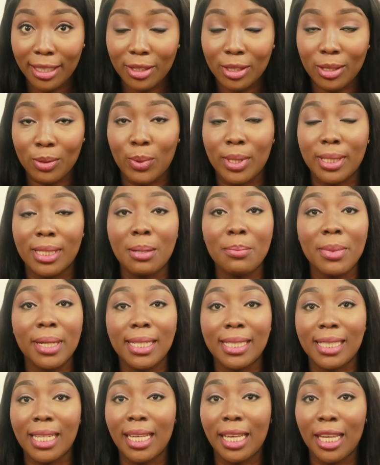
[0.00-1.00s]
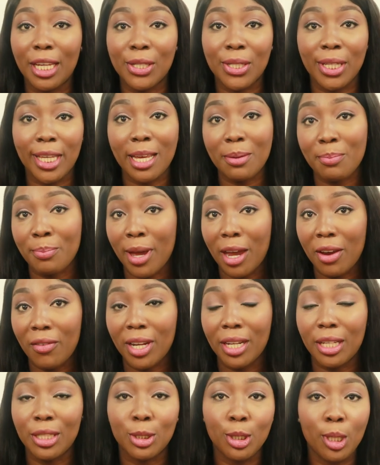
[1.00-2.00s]
So when somebody's engaged to get
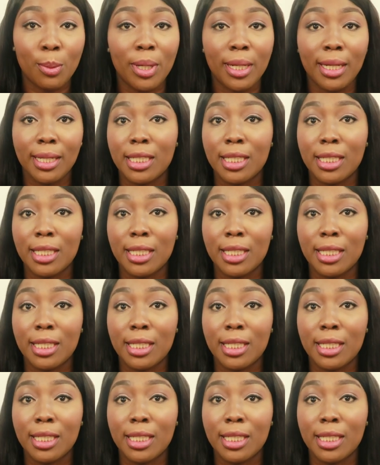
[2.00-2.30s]
married in German,